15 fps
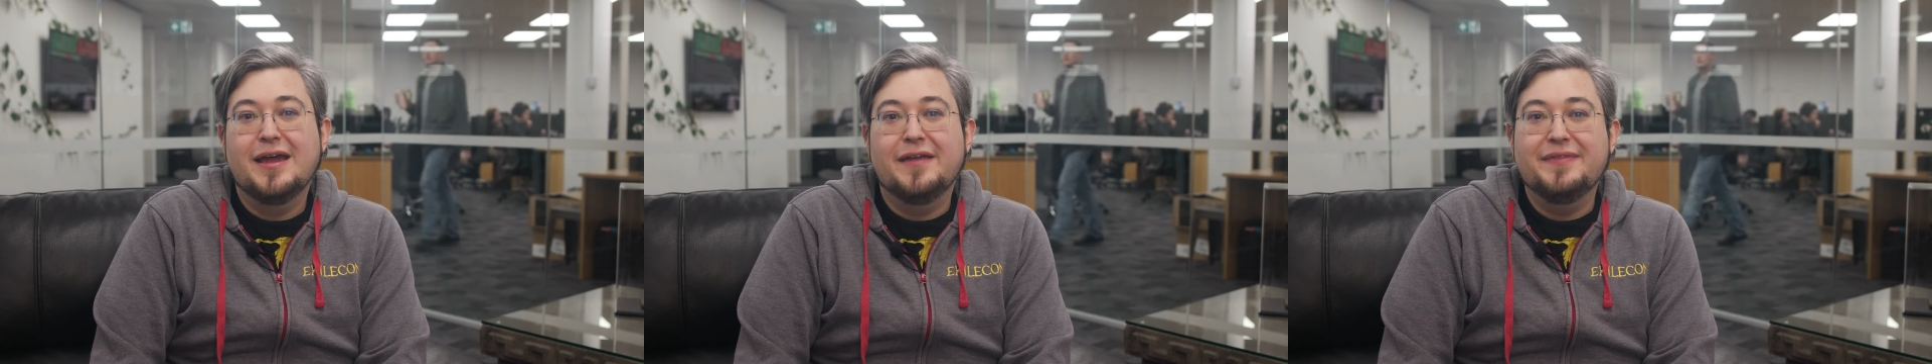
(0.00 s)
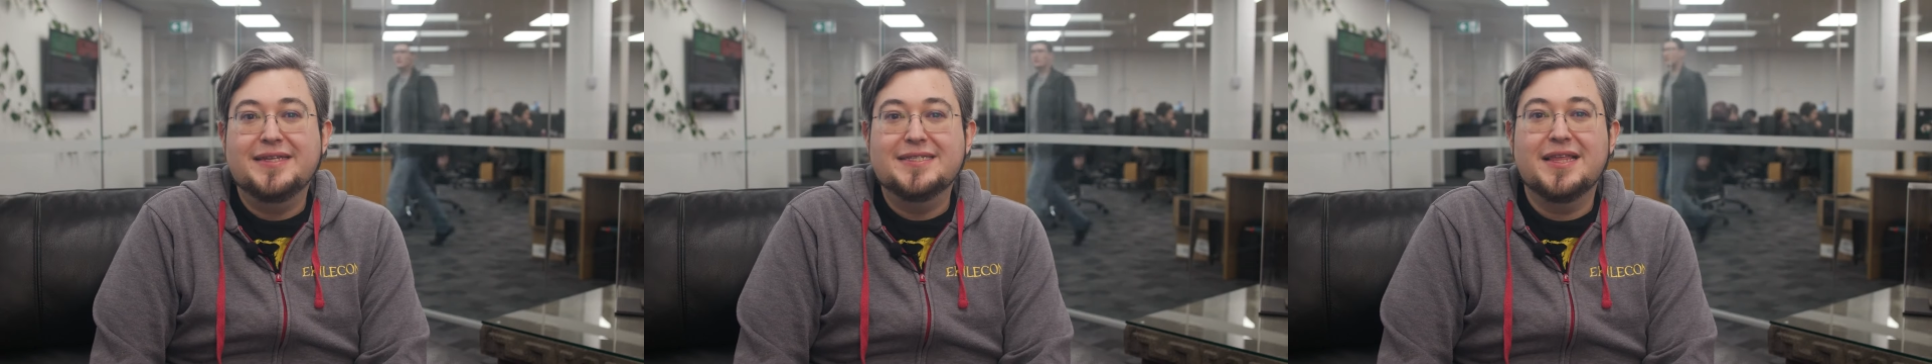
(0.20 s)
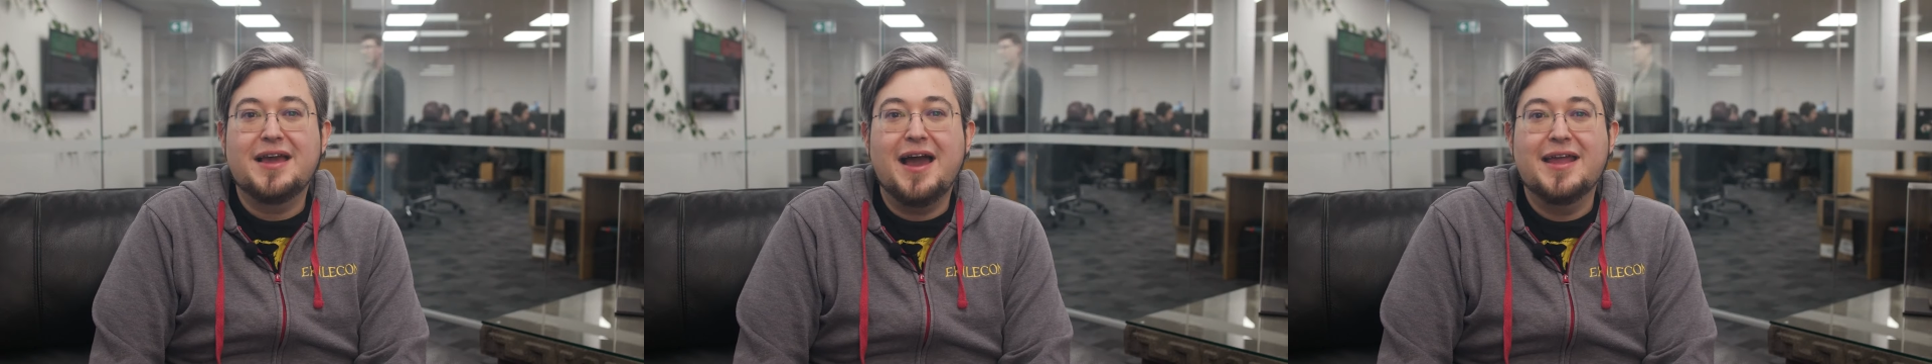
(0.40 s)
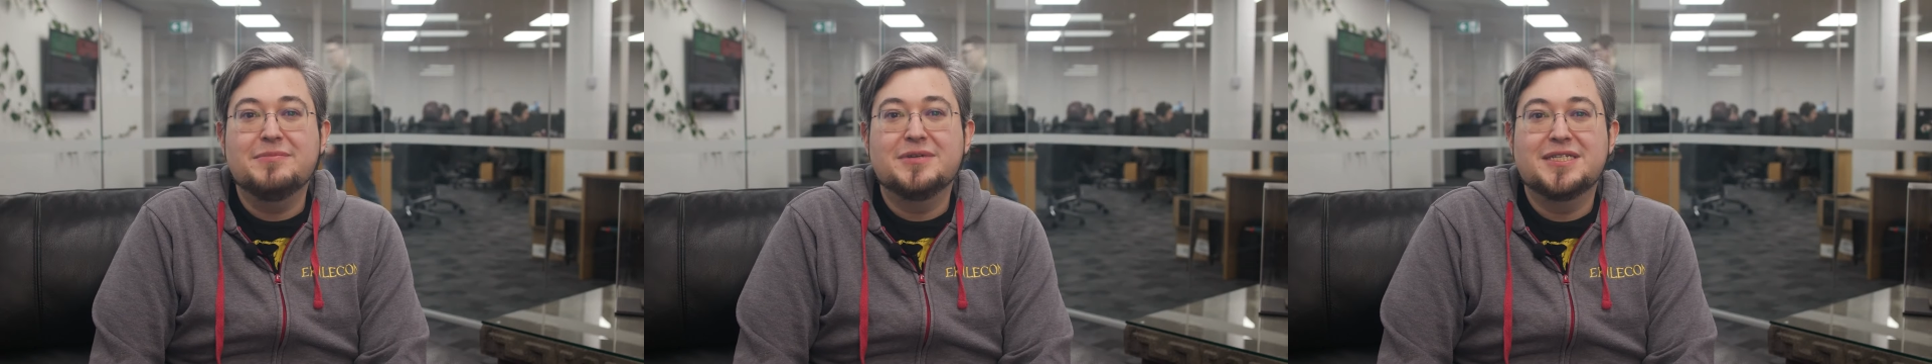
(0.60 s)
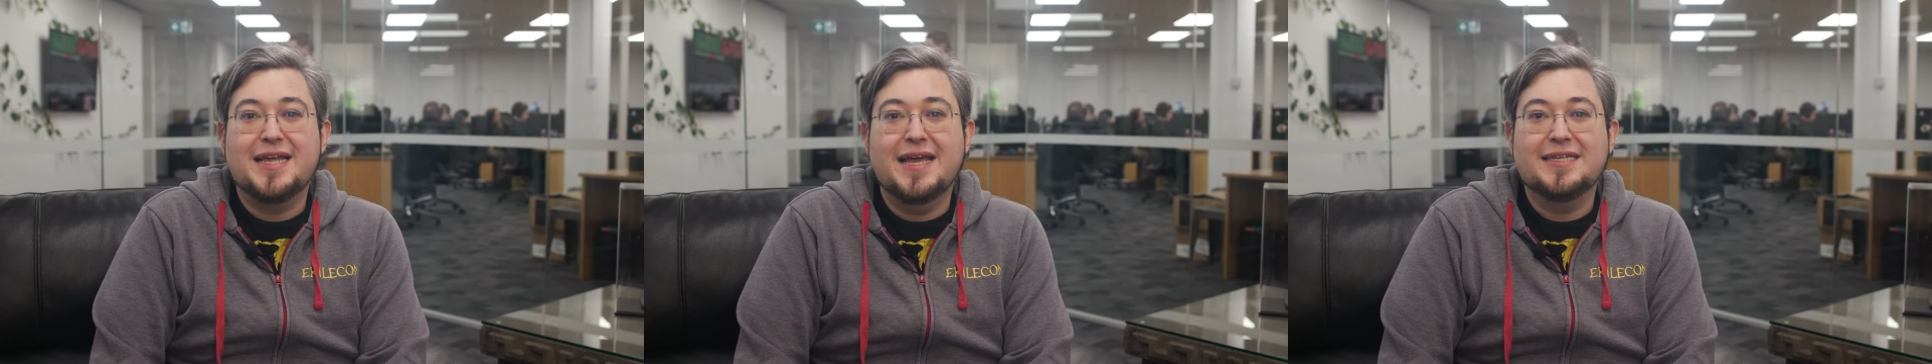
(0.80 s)
And these are the kind of
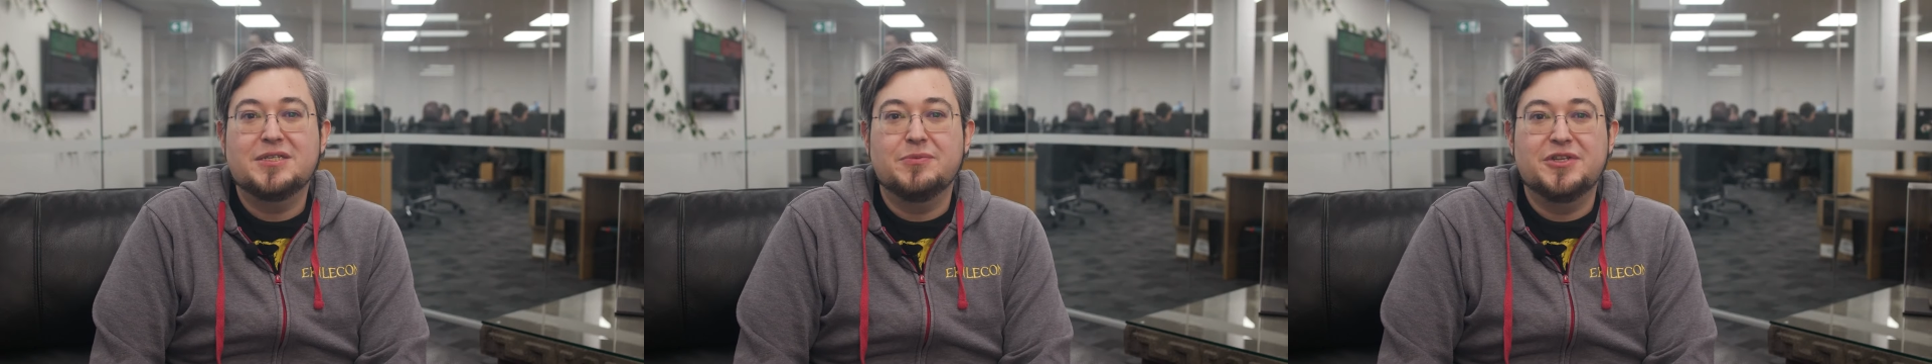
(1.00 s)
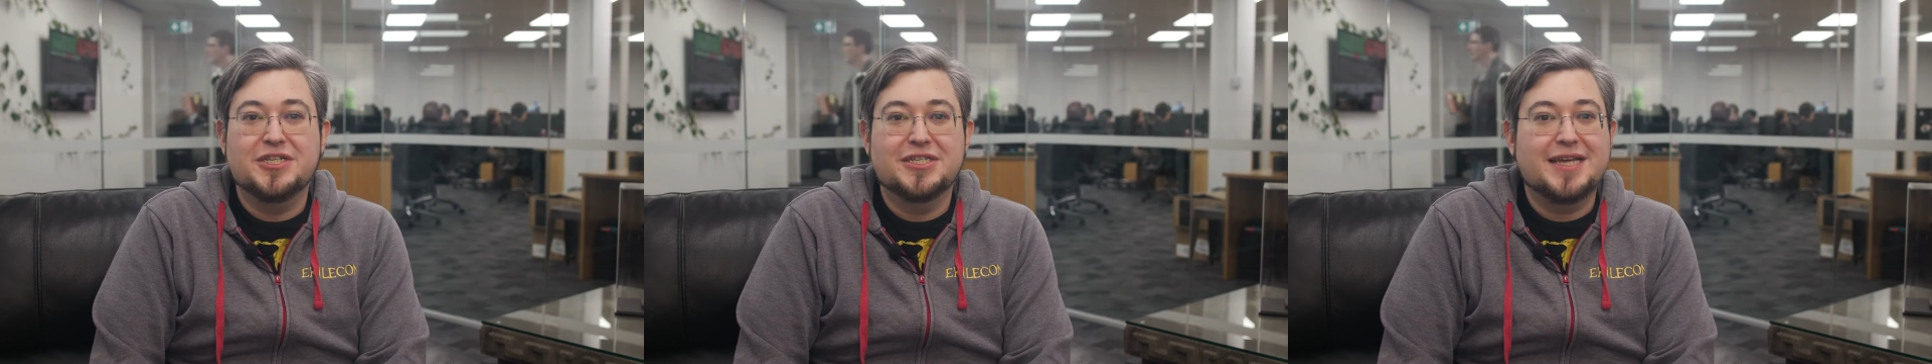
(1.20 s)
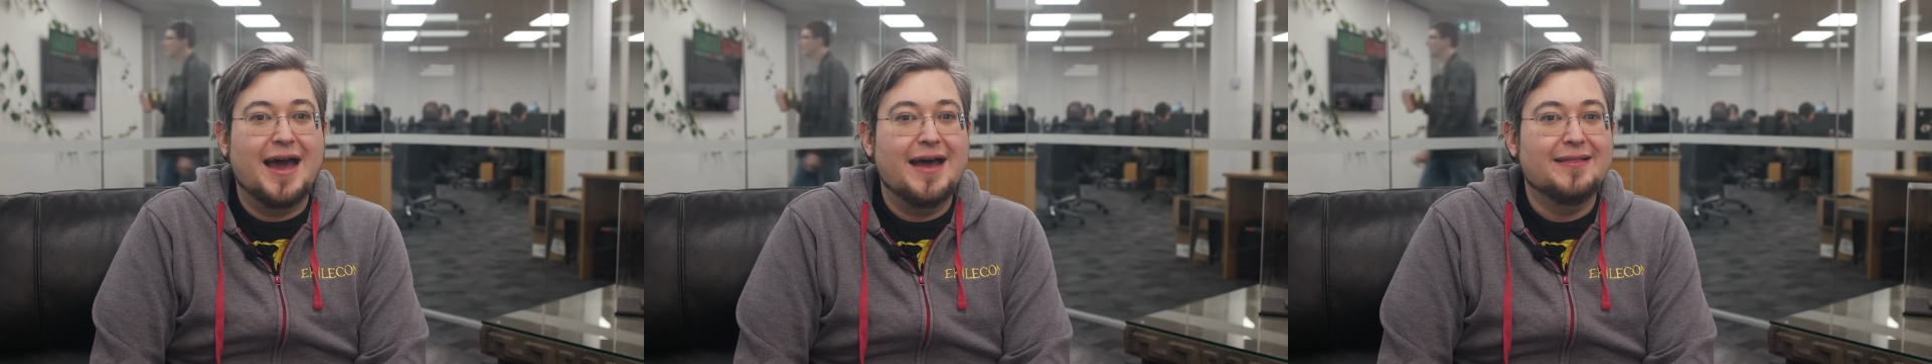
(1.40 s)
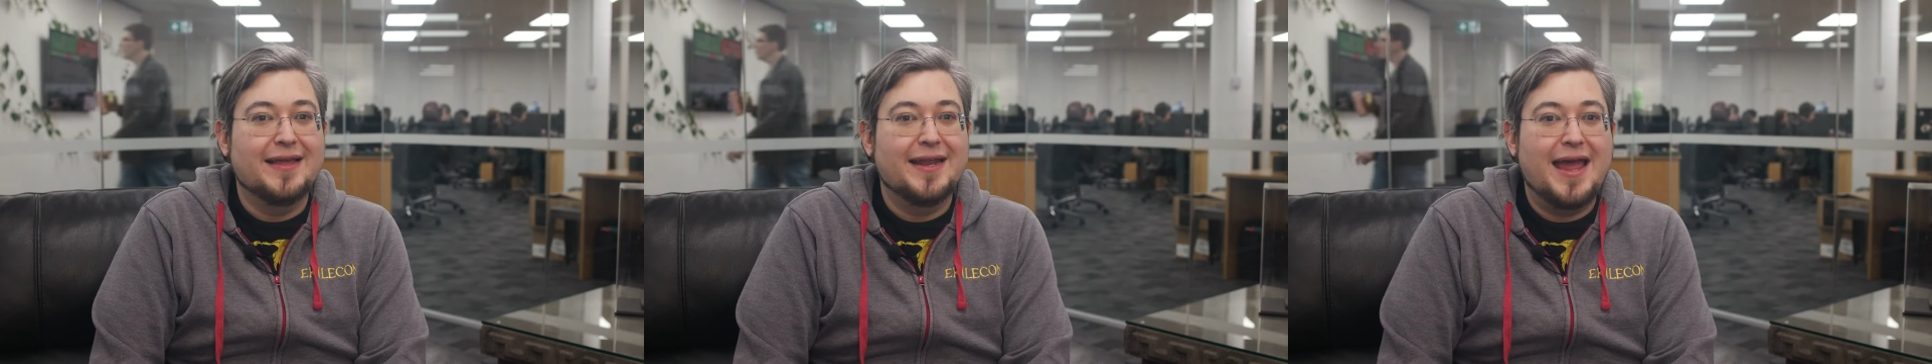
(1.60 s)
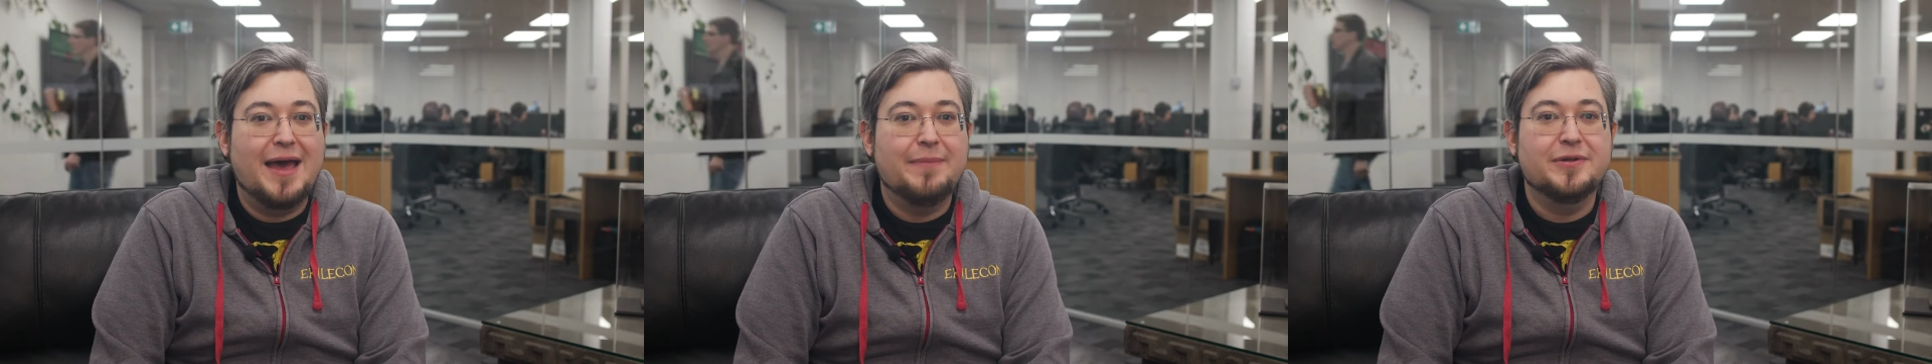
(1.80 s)
mistakes that we just can't
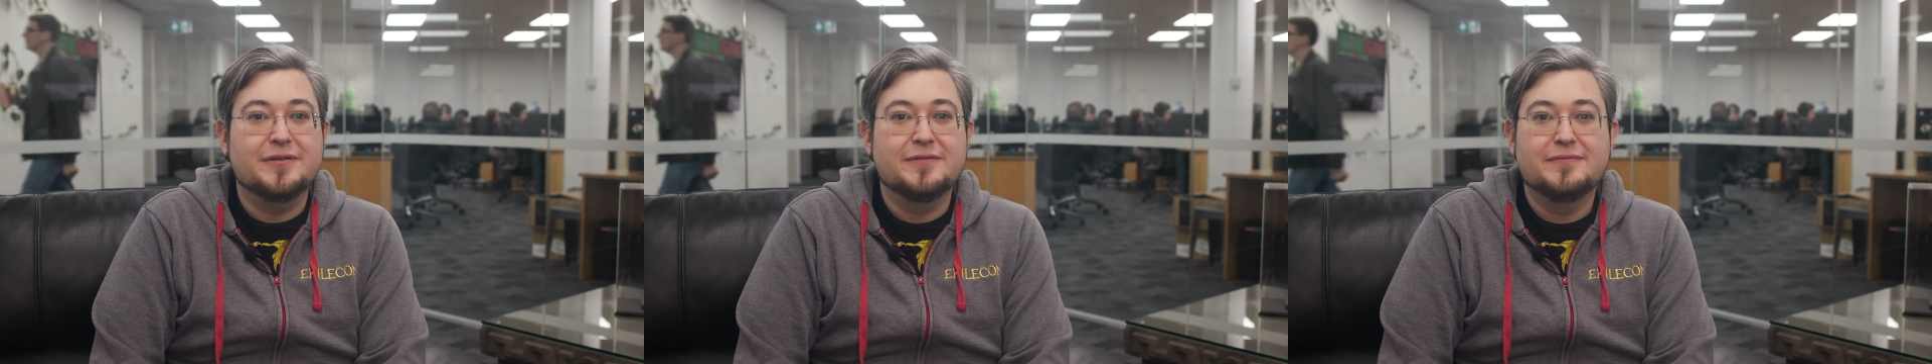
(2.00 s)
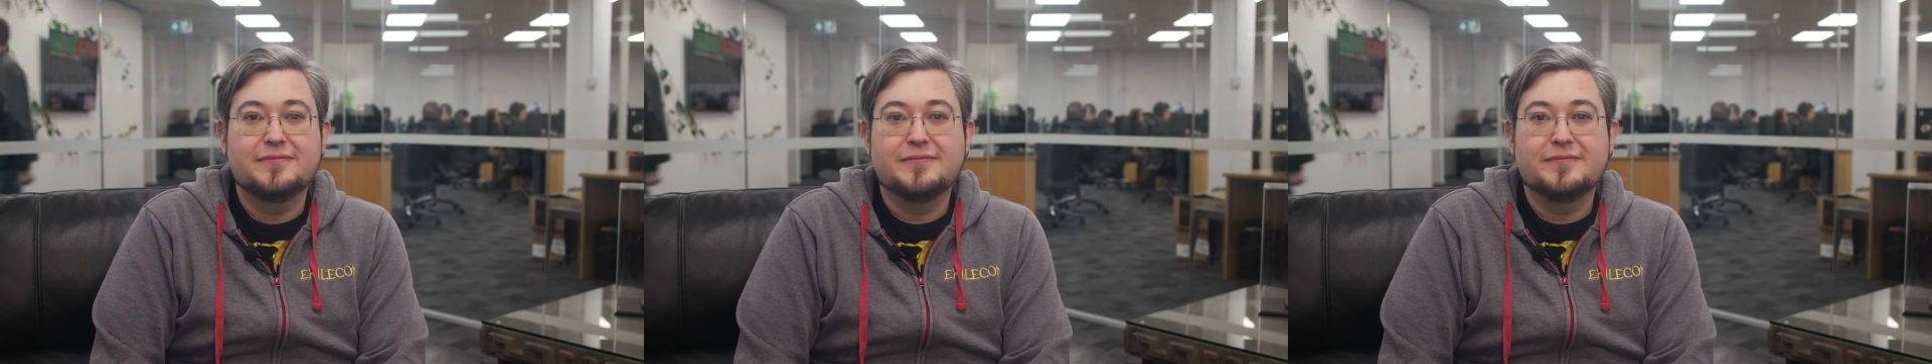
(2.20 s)
let happen.